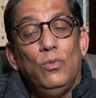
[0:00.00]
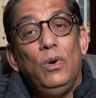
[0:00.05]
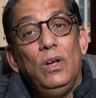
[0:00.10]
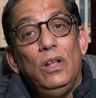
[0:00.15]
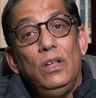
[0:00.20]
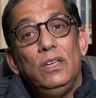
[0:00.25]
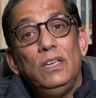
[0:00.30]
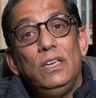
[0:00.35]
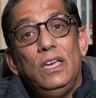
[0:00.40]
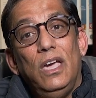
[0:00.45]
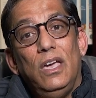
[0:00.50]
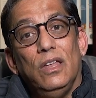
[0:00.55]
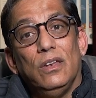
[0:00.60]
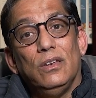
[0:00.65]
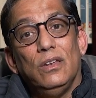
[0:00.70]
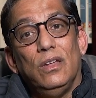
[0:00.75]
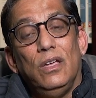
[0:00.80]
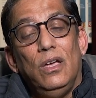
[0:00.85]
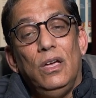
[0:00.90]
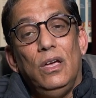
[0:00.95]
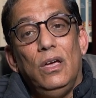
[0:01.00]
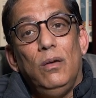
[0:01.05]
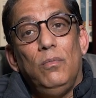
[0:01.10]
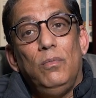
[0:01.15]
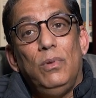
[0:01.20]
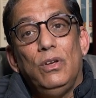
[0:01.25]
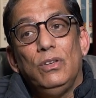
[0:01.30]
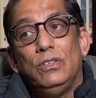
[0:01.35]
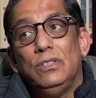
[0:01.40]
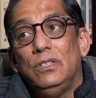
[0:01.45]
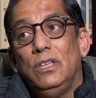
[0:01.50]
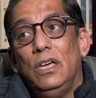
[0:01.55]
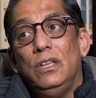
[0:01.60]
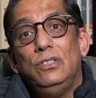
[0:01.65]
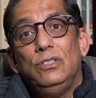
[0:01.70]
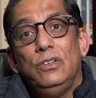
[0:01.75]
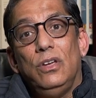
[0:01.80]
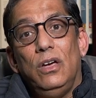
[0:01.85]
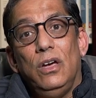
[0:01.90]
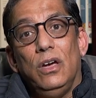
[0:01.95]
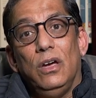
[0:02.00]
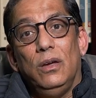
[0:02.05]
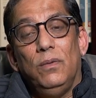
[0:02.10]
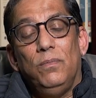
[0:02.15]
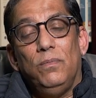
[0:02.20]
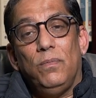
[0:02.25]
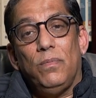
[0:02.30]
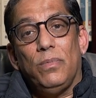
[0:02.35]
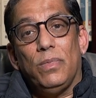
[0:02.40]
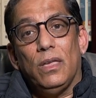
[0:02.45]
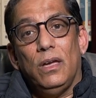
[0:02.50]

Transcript: Well, again, because at that time,